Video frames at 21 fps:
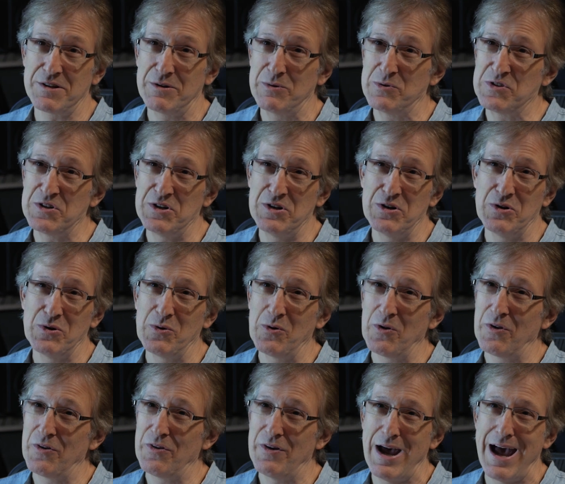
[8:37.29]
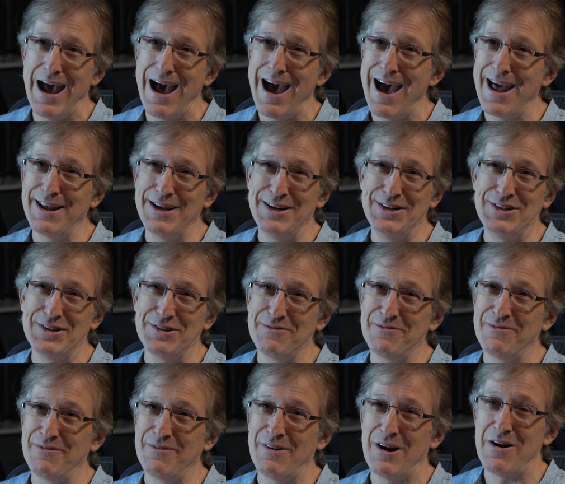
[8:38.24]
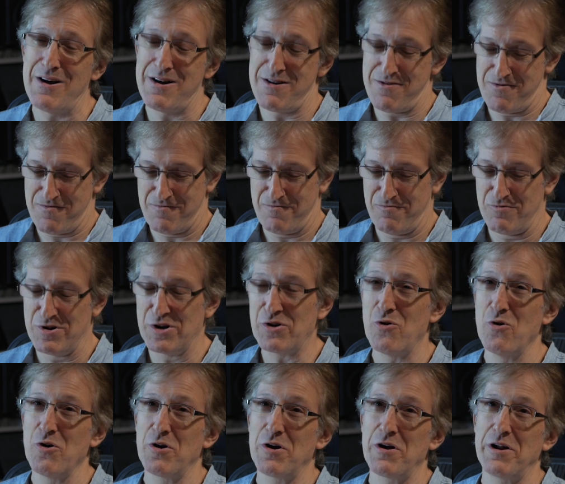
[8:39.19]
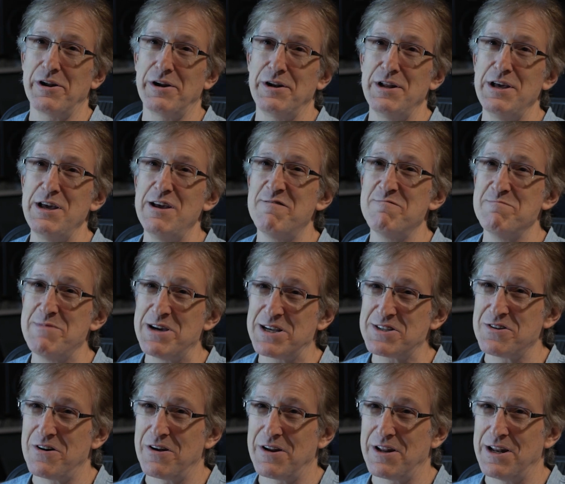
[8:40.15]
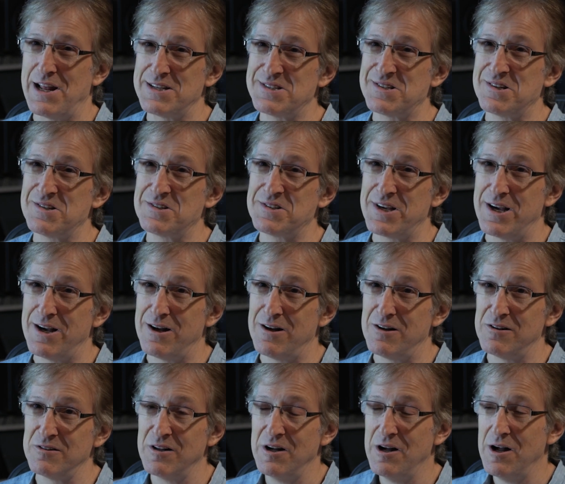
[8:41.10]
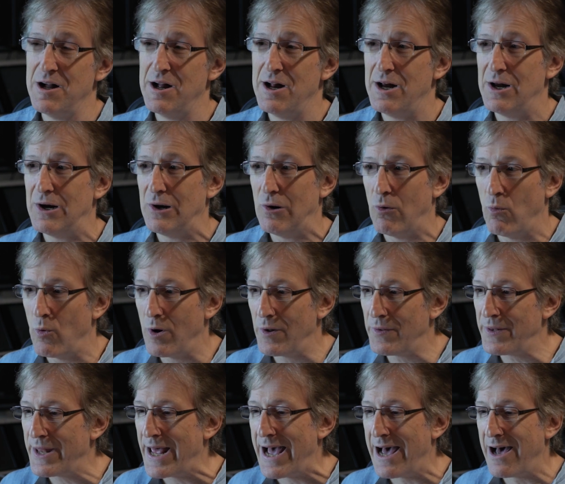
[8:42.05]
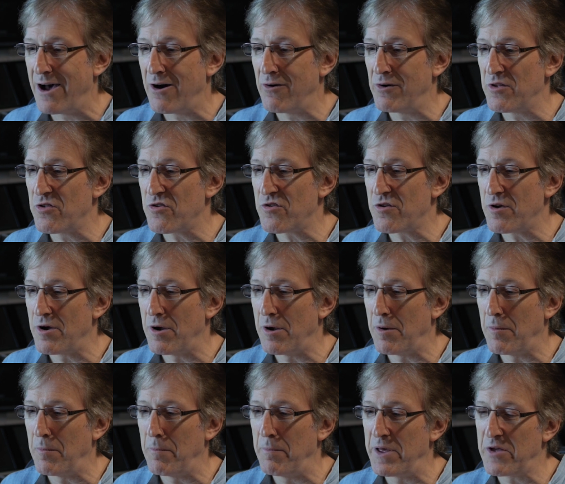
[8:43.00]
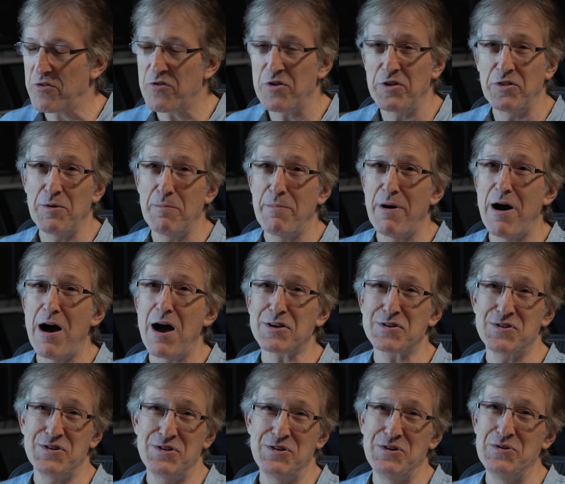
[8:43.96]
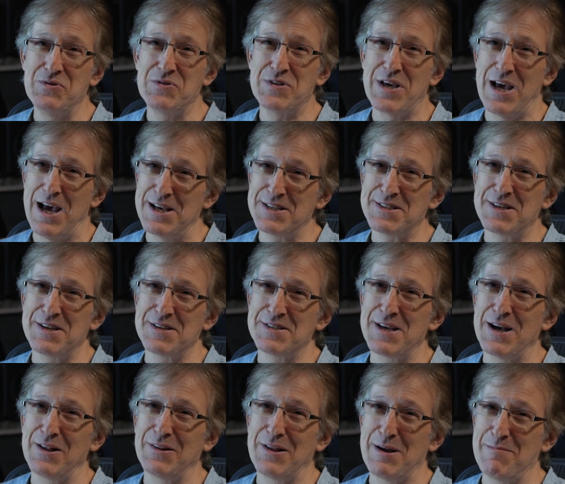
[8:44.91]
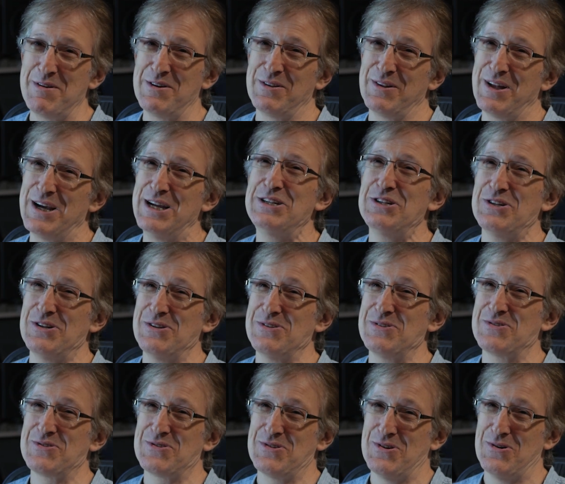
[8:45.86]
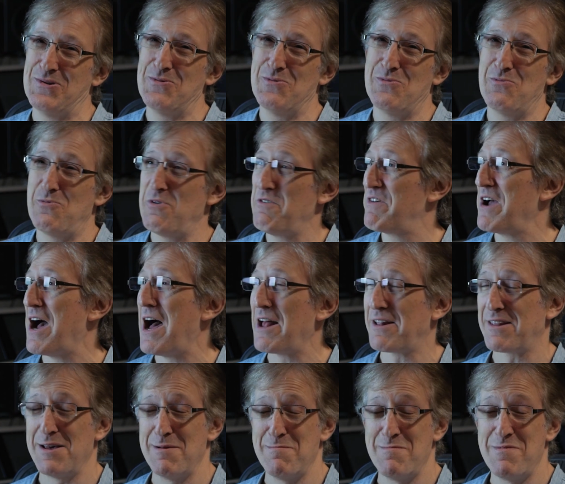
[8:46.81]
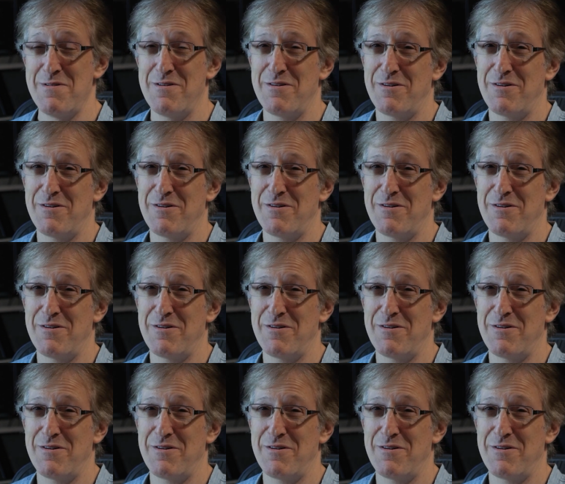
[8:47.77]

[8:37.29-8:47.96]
There was the old adage of record on a Neve, mix on an SSL. Well, now it's mix in the box and use SSL emulations. So we've got them.